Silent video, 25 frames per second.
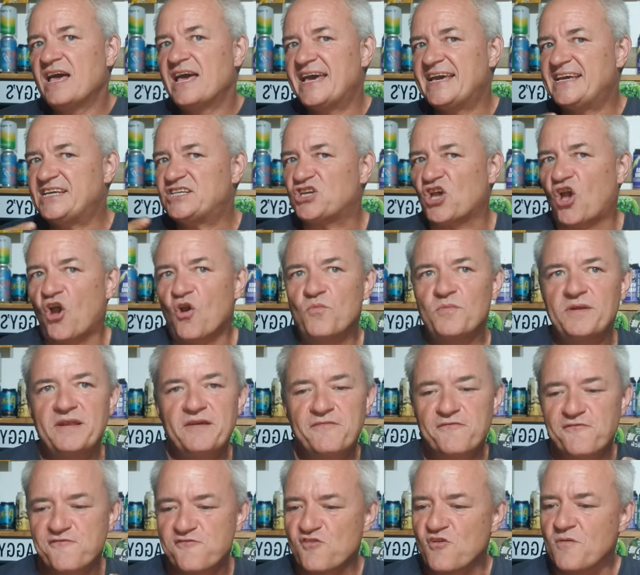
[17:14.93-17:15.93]
it's
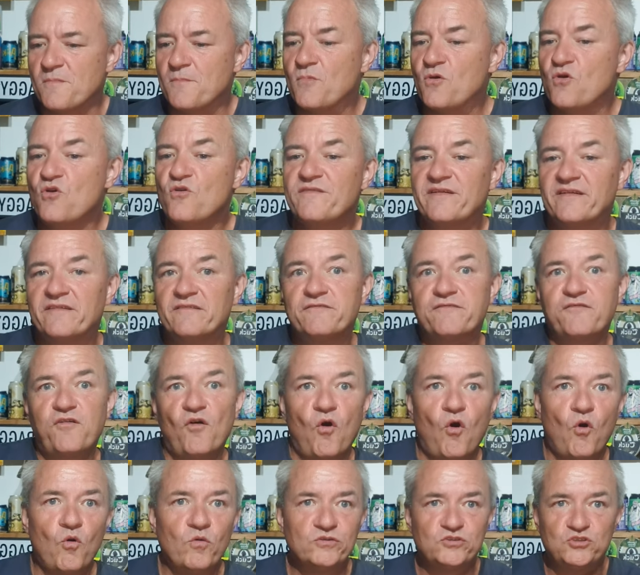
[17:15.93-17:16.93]
only through moving
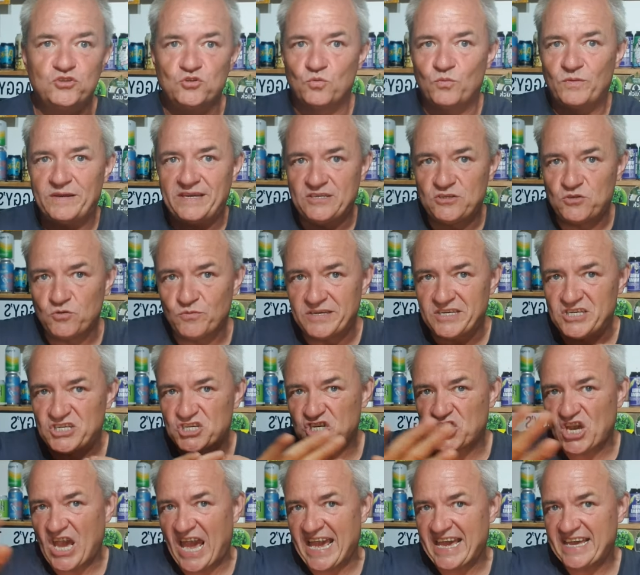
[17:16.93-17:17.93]
forward do we do we
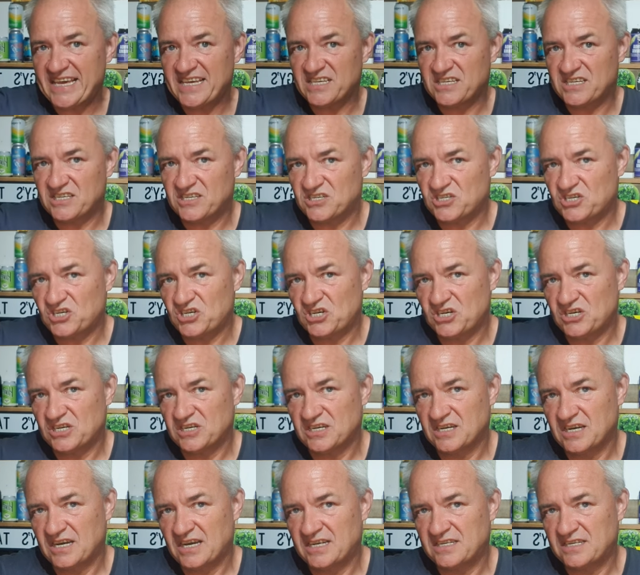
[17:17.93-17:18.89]
change.